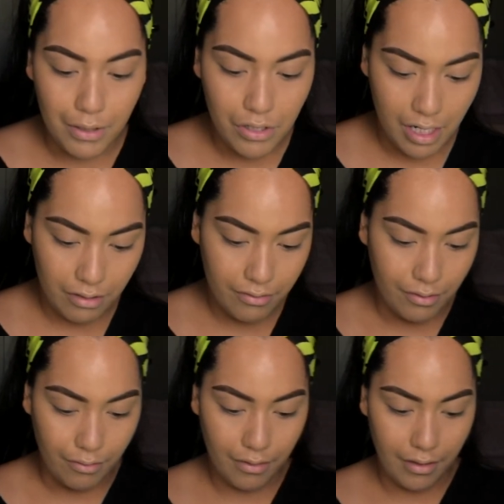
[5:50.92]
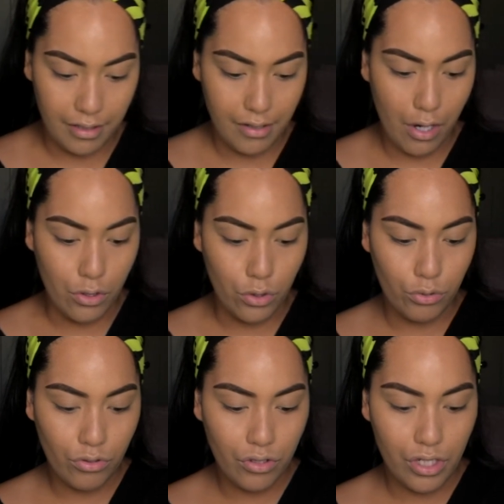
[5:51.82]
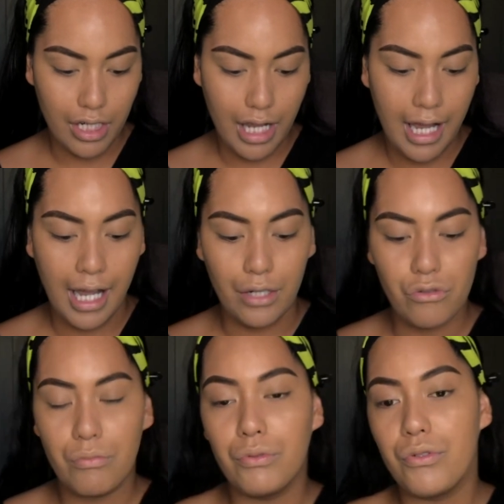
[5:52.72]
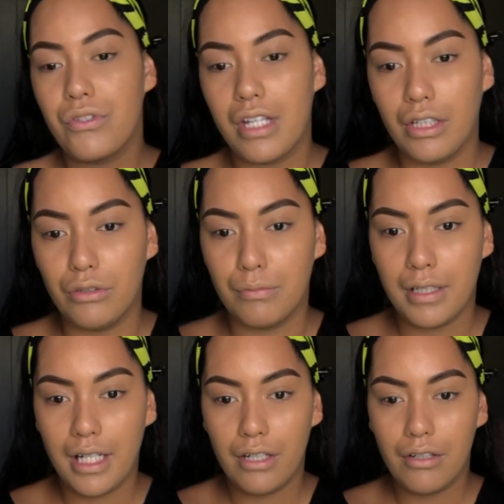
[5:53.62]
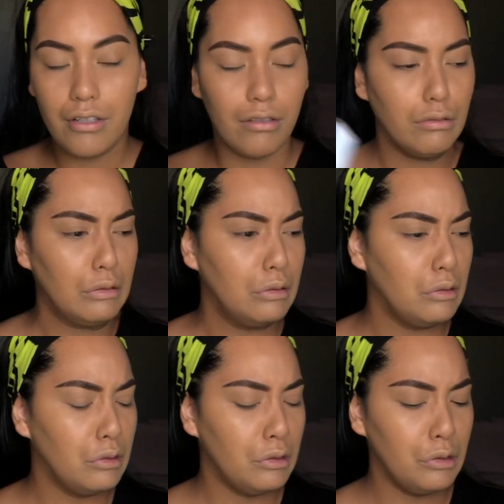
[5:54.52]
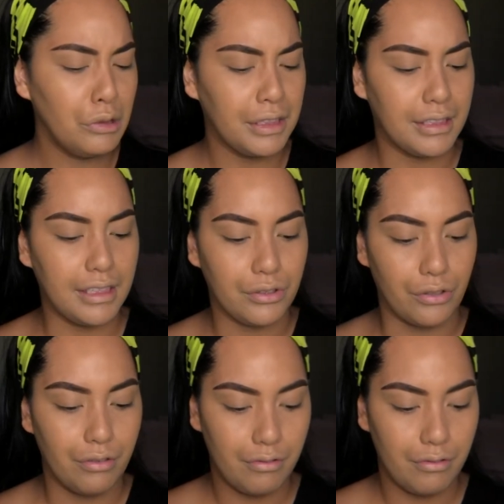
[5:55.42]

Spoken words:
much into this Neutrogena Hydro Boost Illuminator. Ooh, sister.